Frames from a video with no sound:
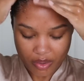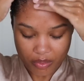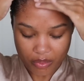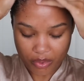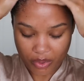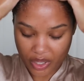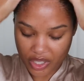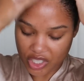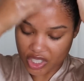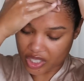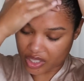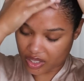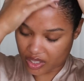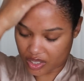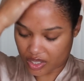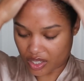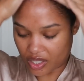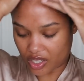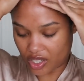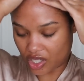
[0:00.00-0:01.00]
brushing
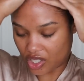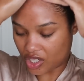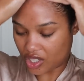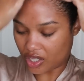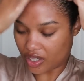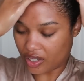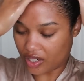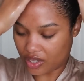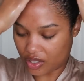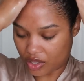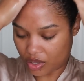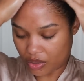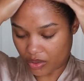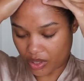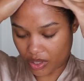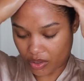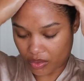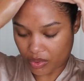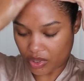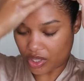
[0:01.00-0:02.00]
this conditioner into
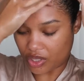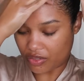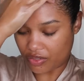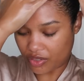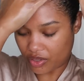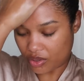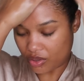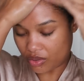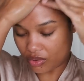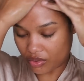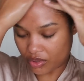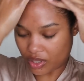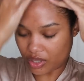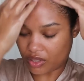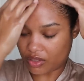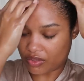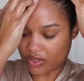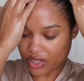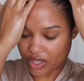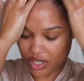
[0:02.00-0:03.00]
it, which feels
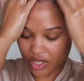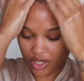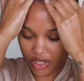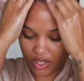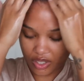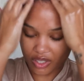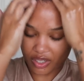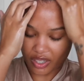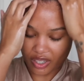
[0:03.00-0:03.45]
really, really good.